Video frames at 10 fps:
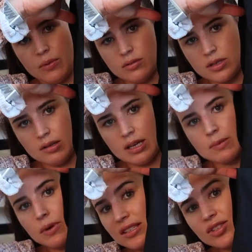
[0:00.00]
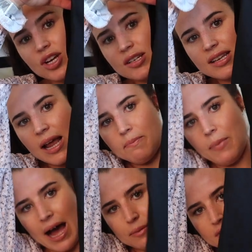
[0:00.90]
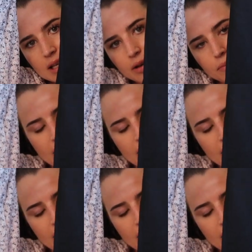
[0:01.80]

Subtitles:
won't do this, but it's just an absolute